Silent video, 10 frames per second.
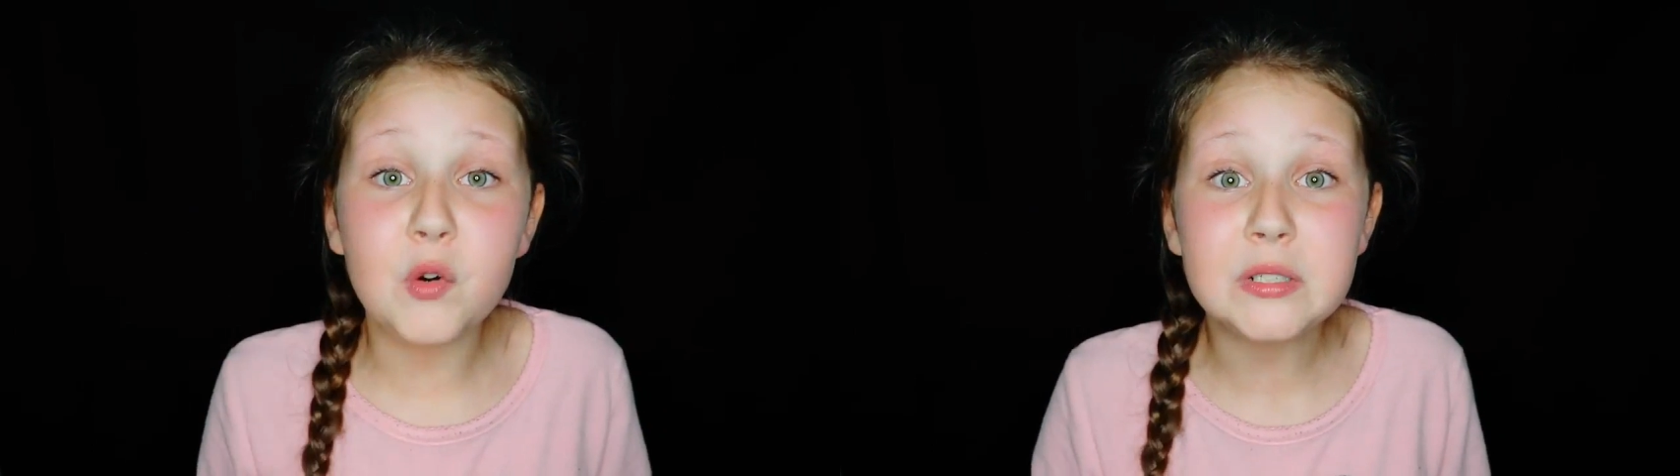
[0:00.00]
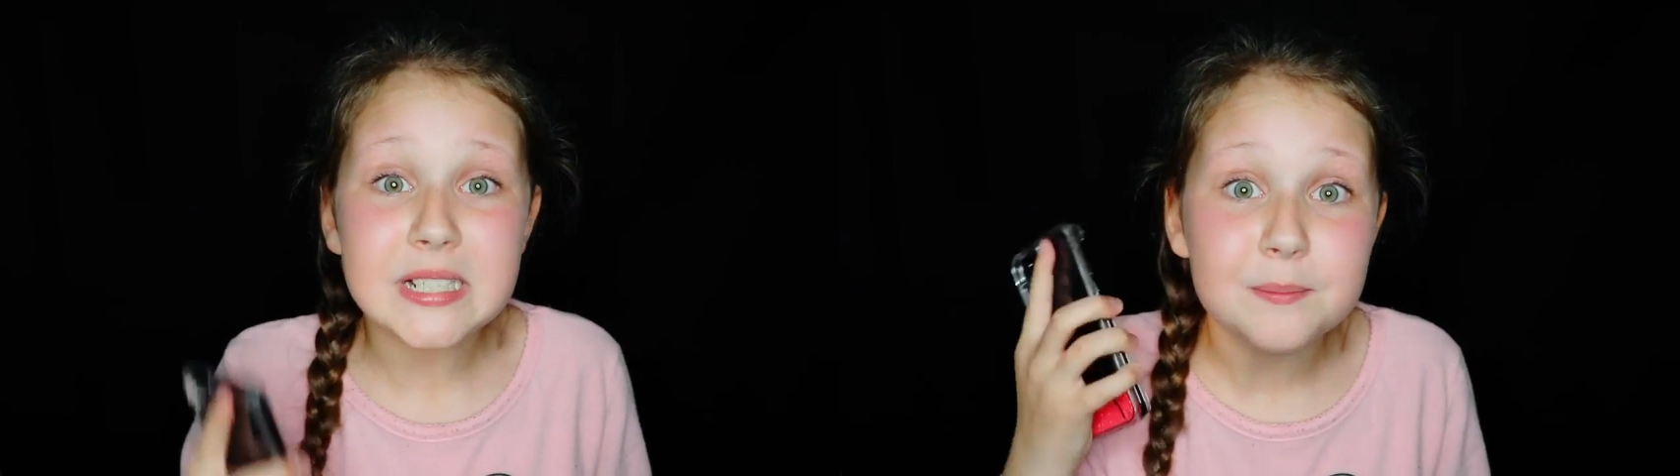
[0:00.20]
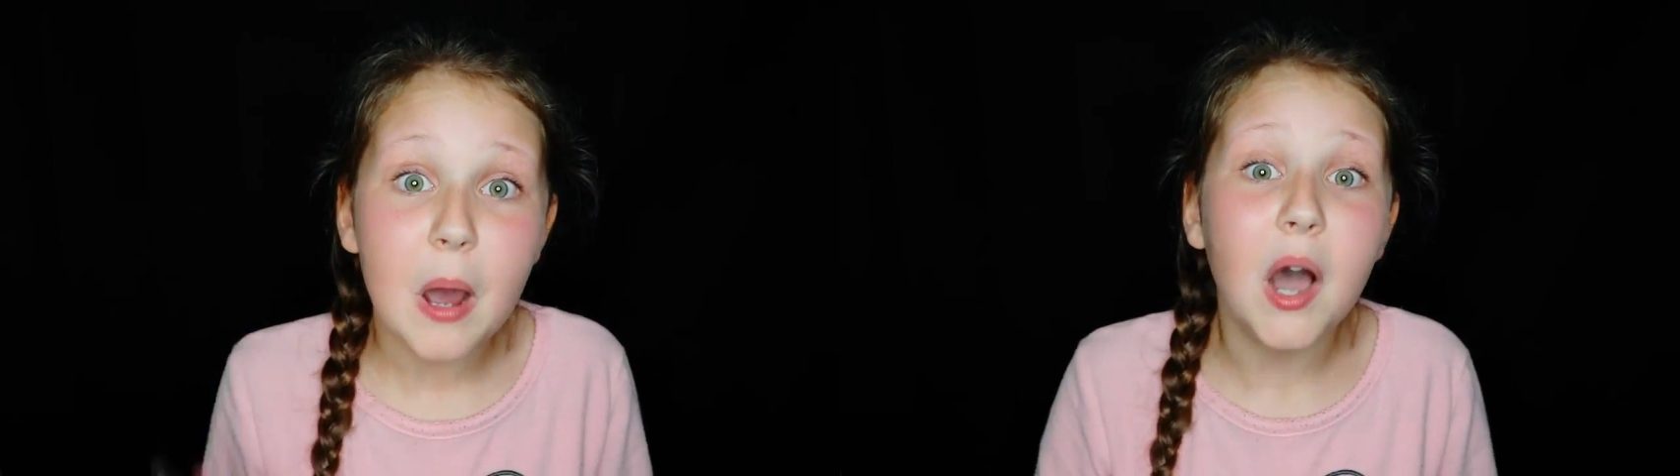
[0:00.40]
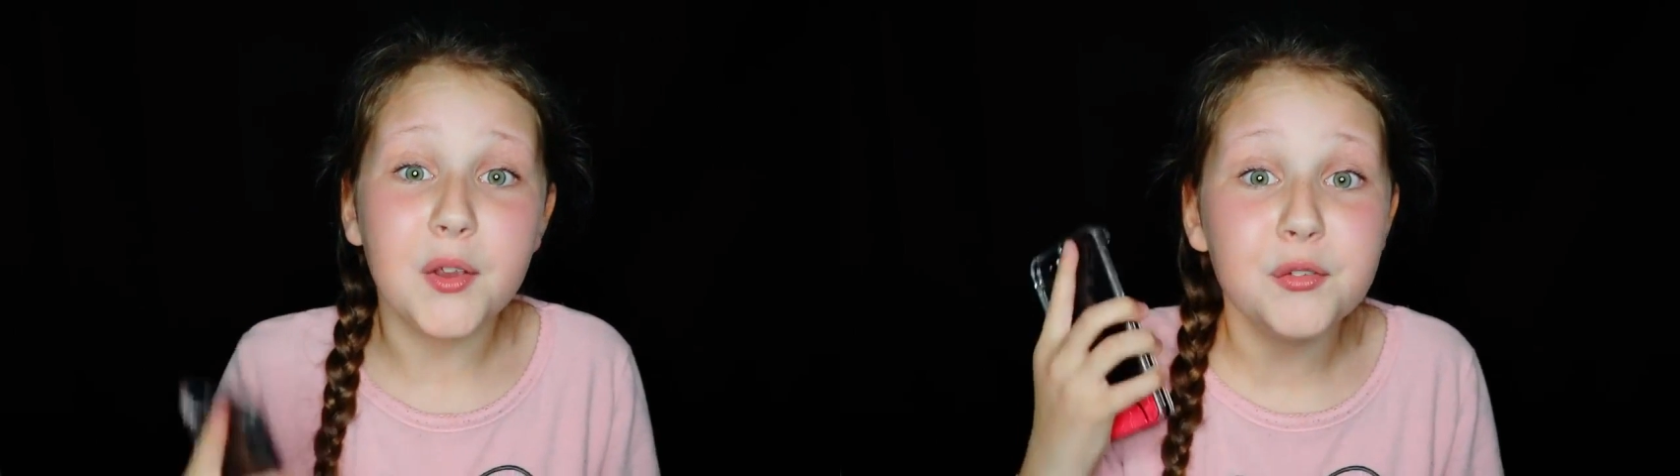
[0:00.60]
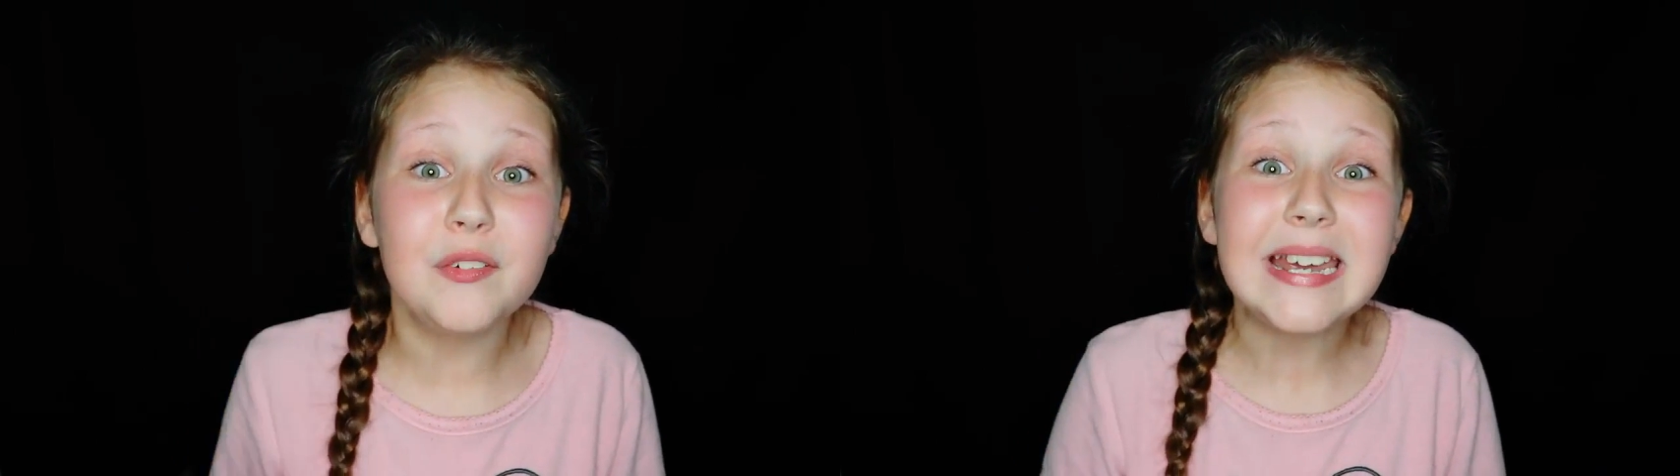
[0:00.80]

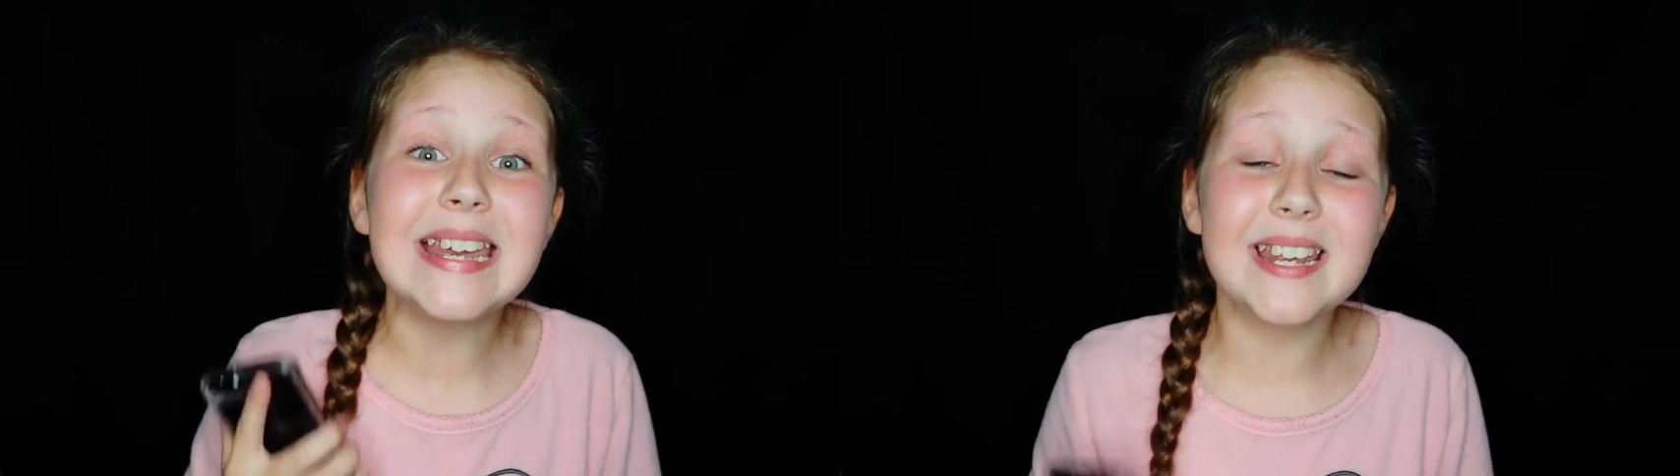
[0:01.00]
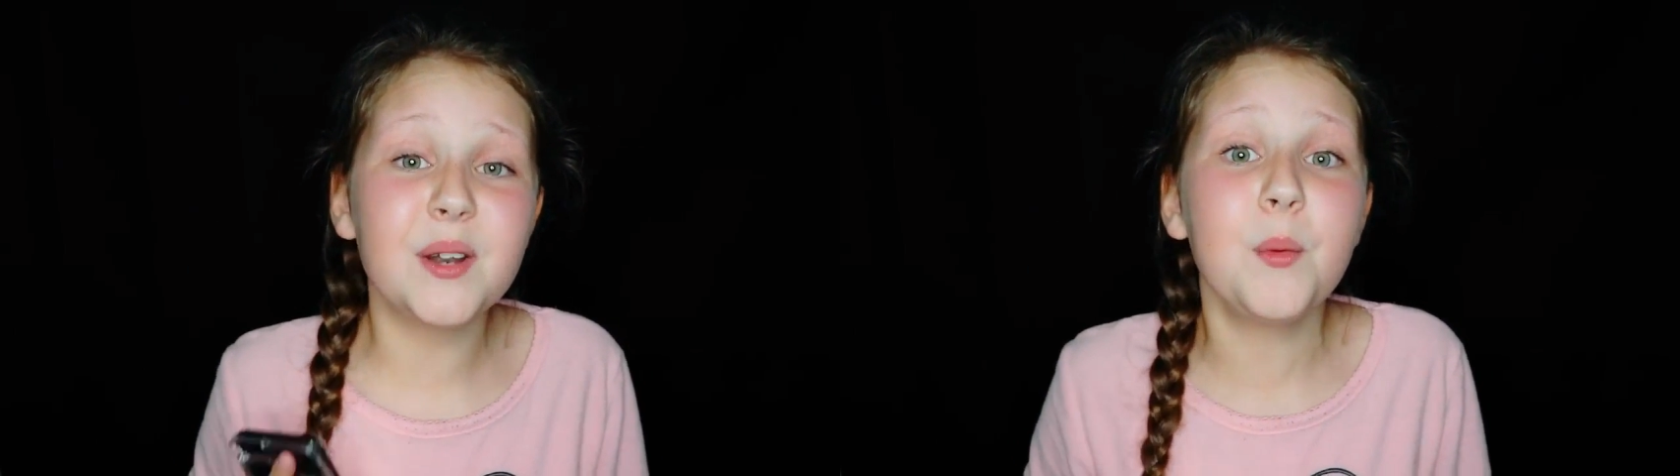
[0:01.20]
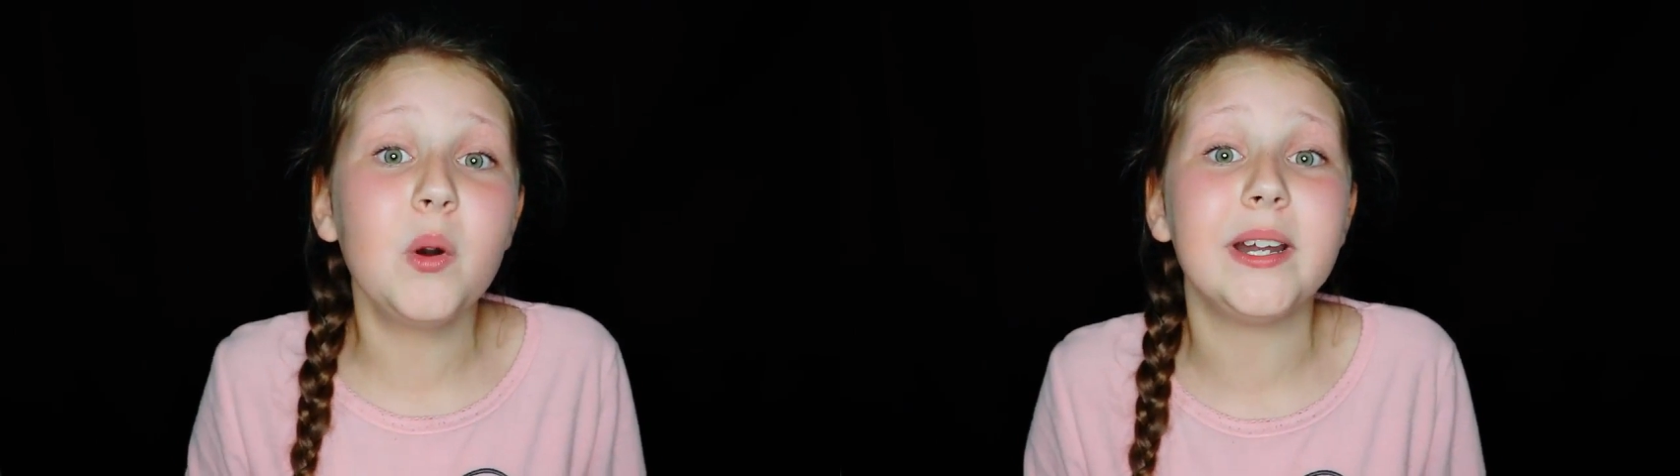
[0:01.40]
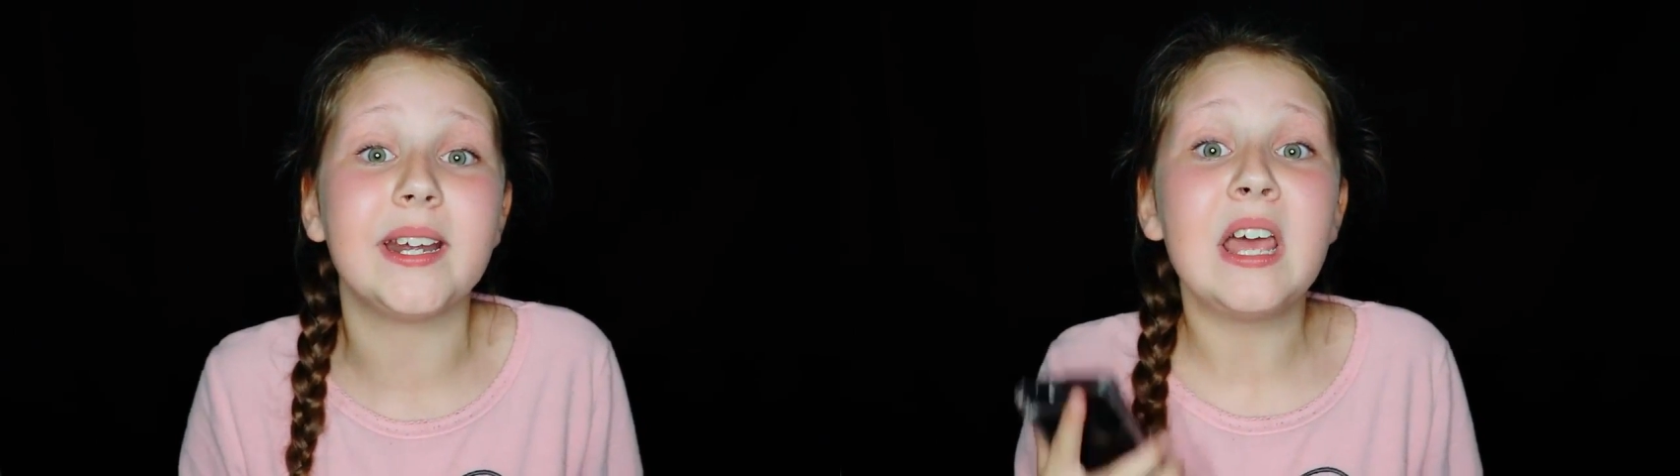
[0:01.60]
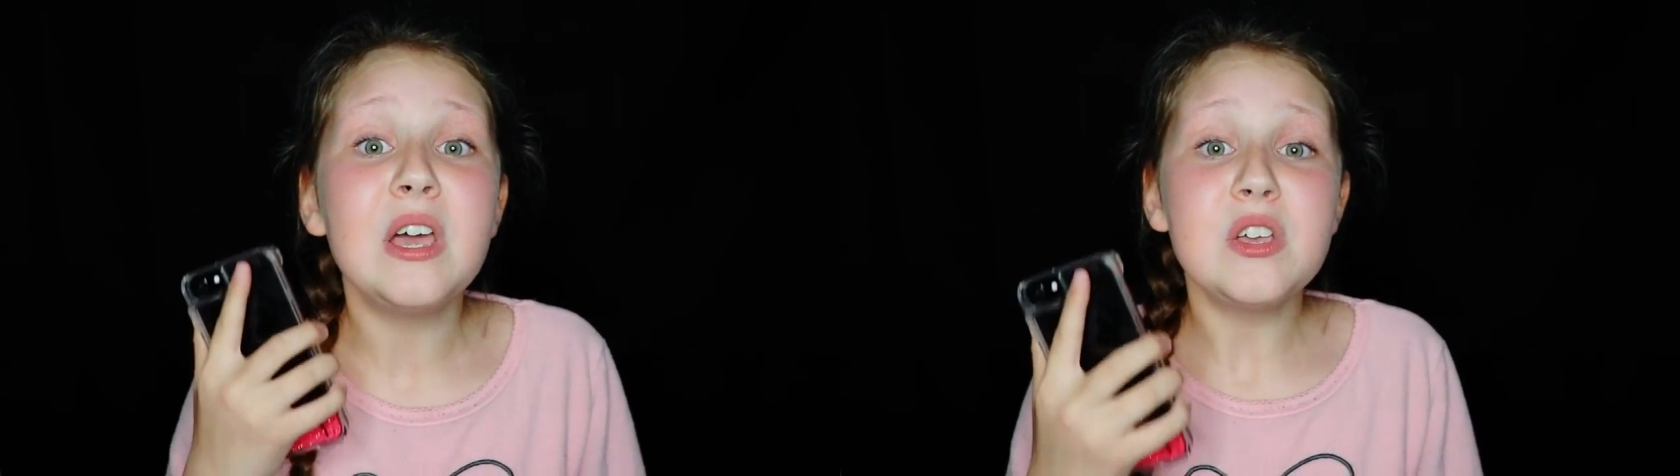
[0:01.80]
3:14 in the morning.